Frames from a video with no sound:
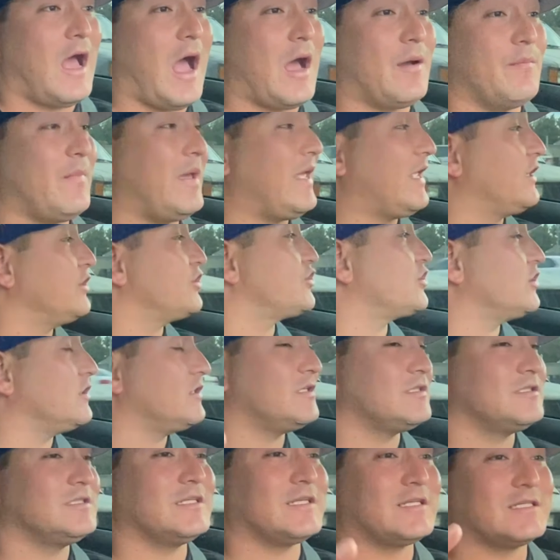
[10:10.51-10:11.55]
I'm making sure
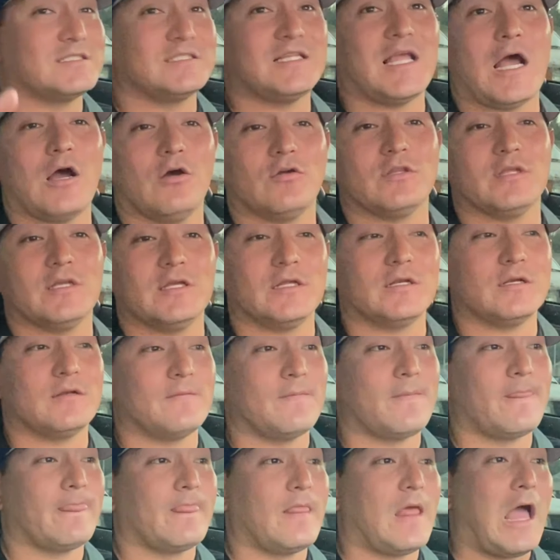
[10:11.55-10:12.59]
this thing is dialed
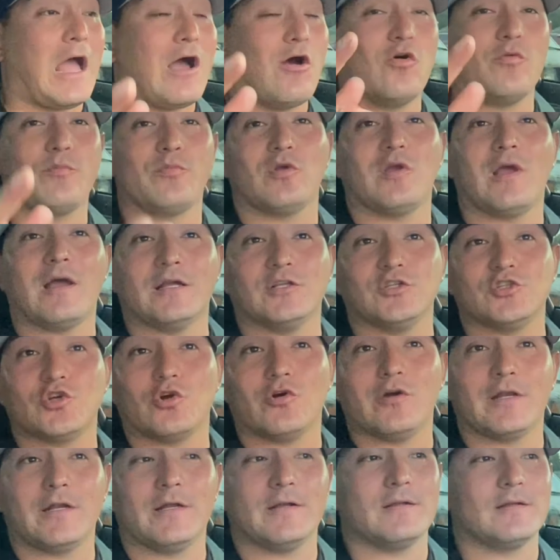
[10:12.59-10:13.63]
in. I hope you
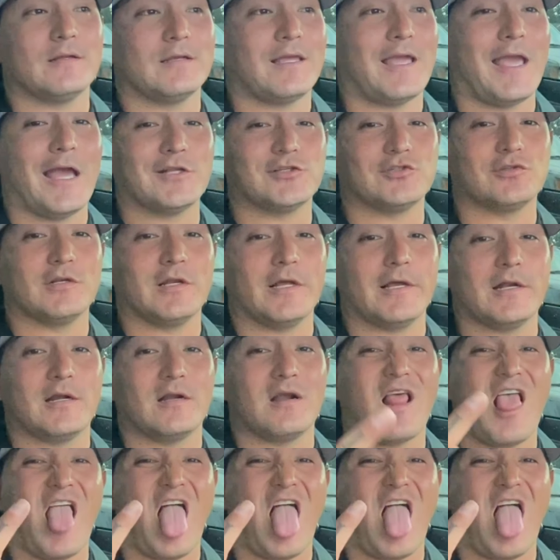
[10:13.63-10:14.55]
enjoyed it. Catch you later.